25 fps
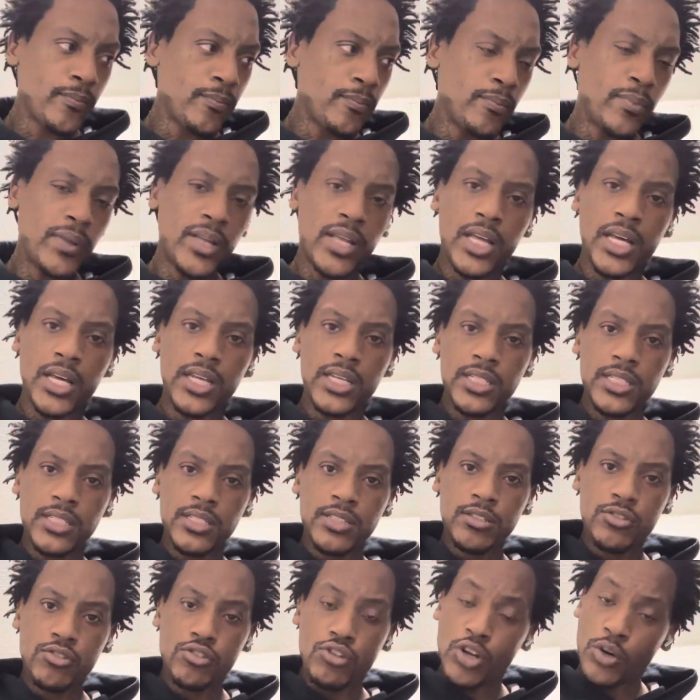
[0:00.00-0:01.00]
Because
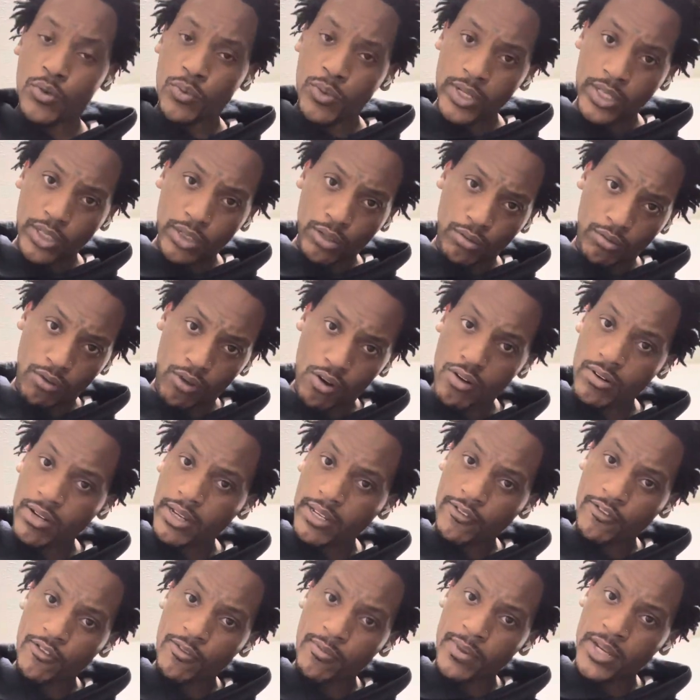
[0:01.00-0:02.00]
you know what the wrong
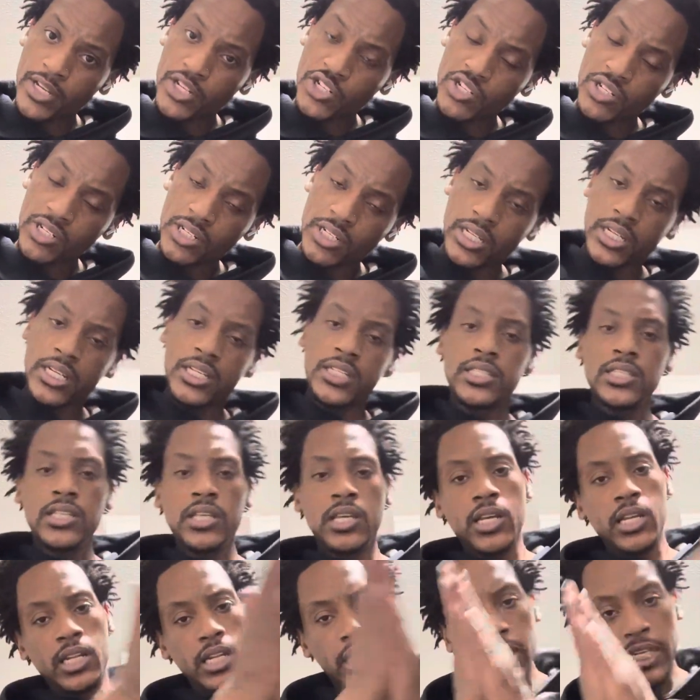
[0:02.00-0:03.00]
information does?
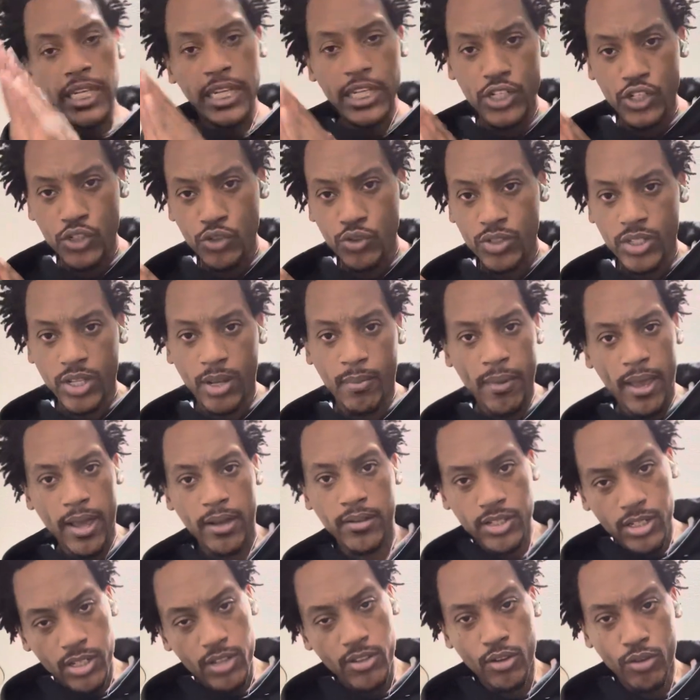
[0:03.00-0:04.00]
Leads you somehow
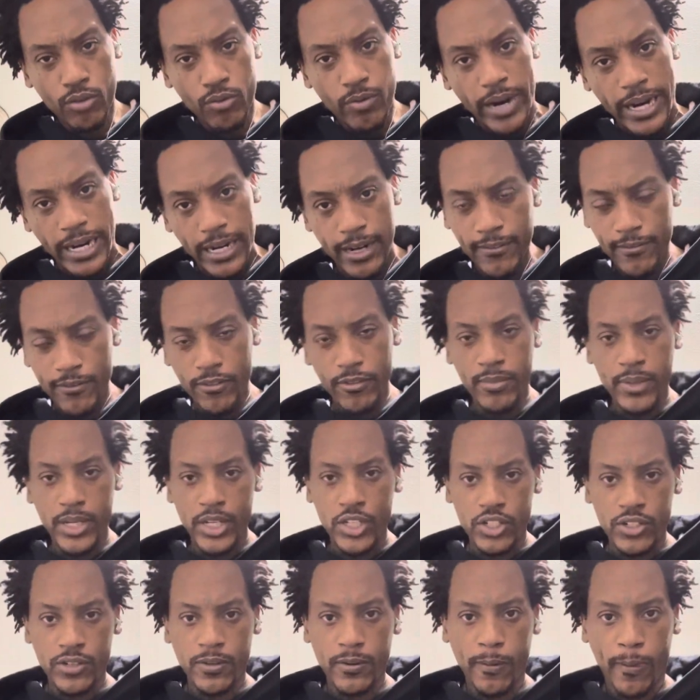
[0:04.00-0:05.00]
to the right
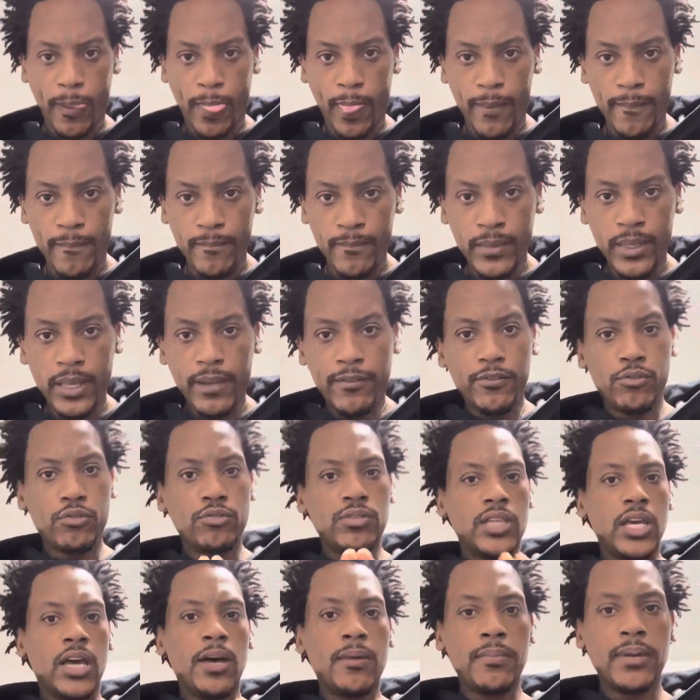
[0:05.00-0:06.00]
information. If you
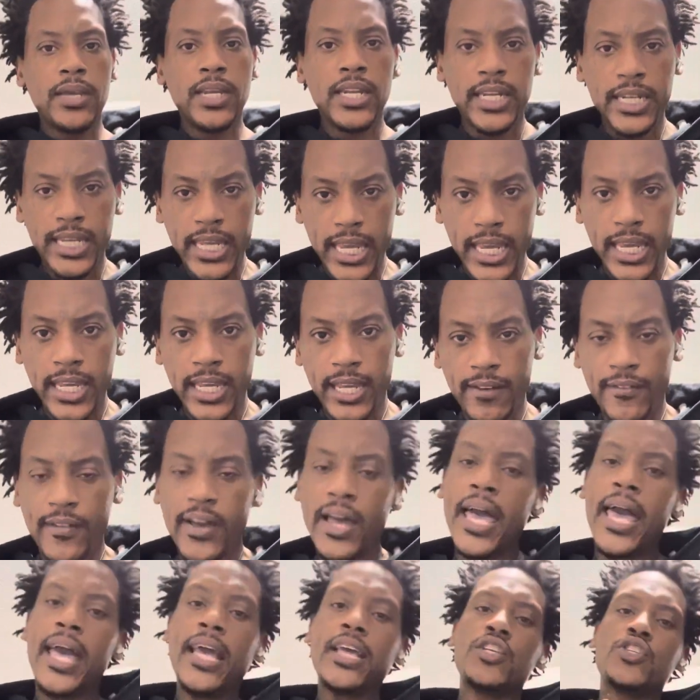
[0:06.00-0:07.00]
tell me today, if
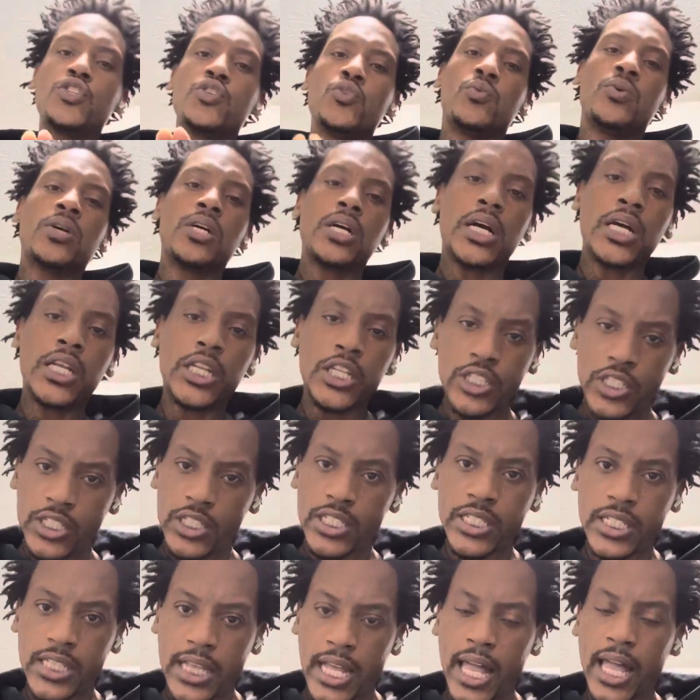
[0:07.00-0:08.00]
I ask you what color is the
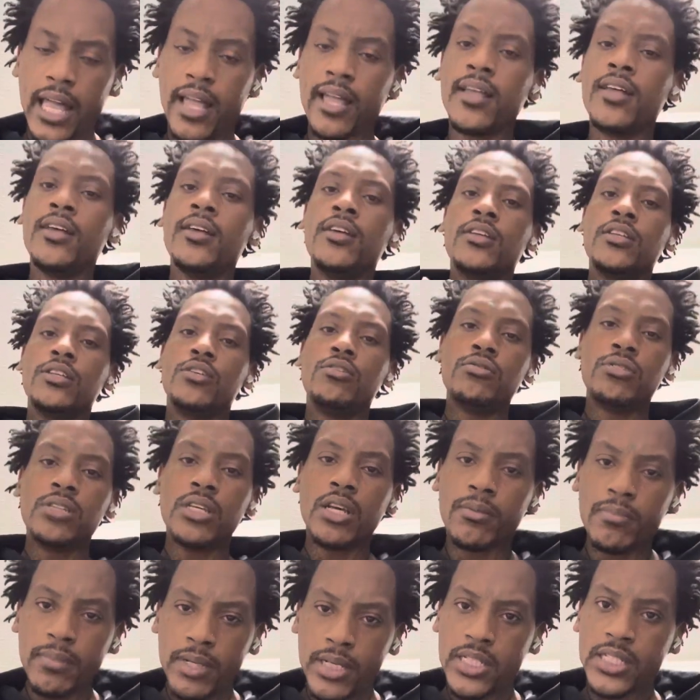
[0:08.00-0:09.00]
sky, you tell
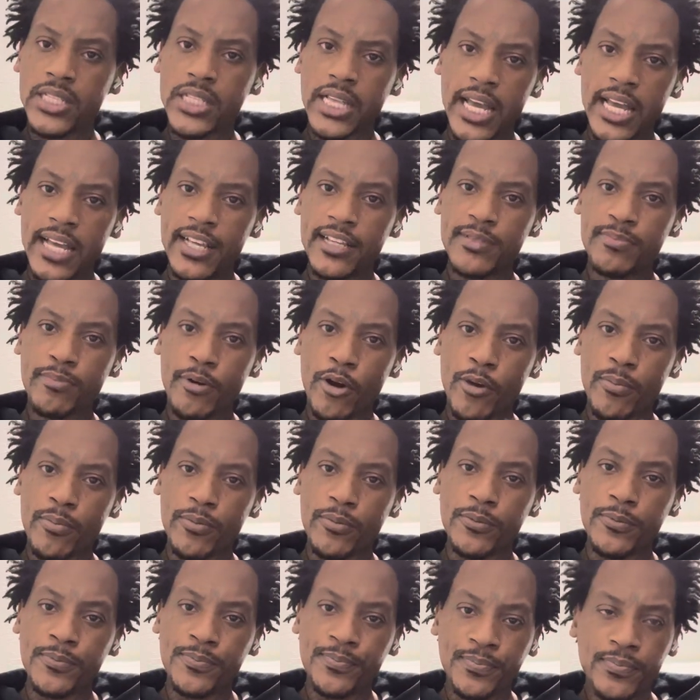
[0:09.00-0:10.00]
me the sky is
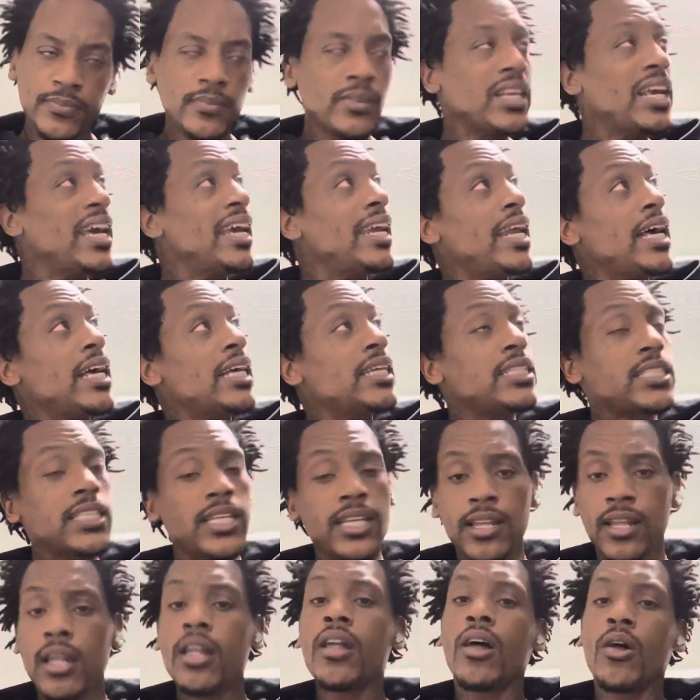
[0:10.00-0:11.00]
purple, and I
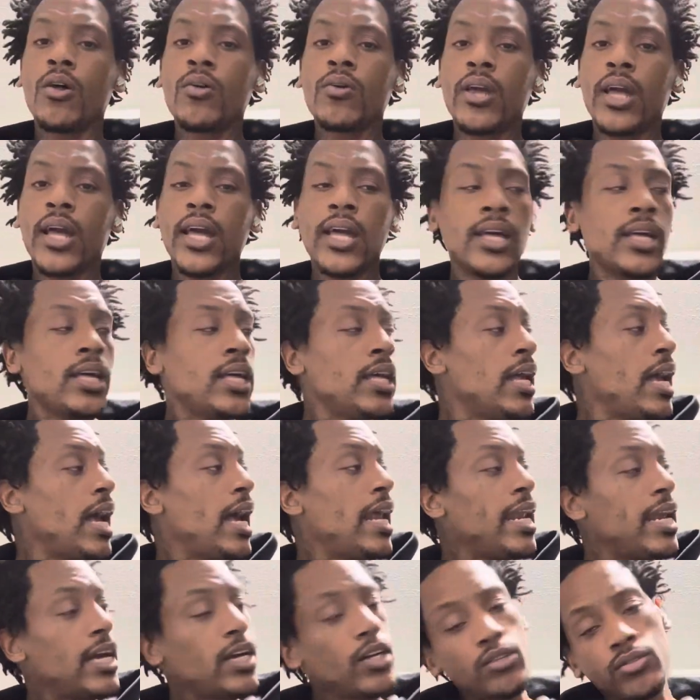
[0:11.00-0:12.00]
say, okay, and
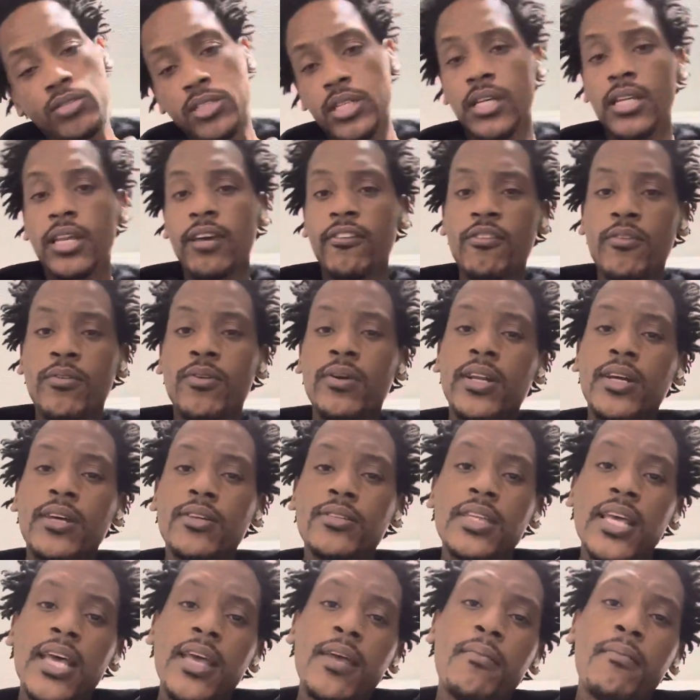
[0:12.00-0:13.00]
I go tell everyone else,
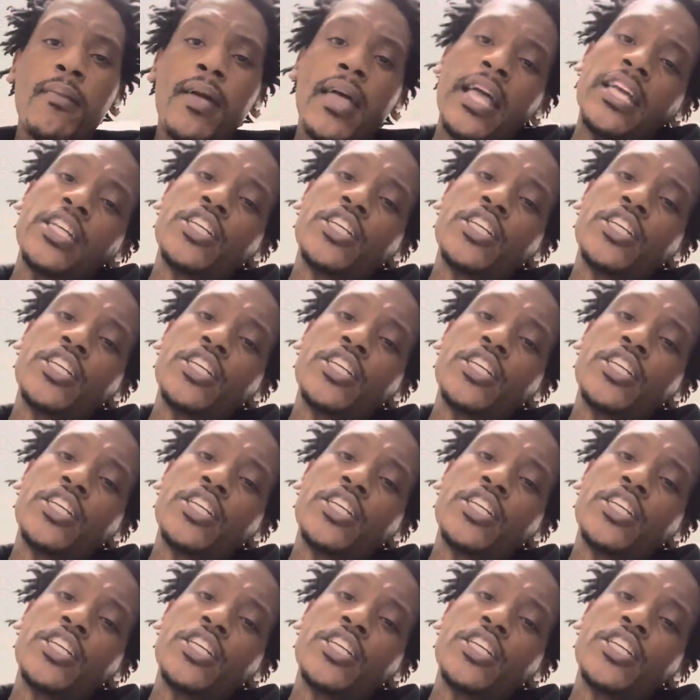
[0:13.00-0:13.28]
hey man, I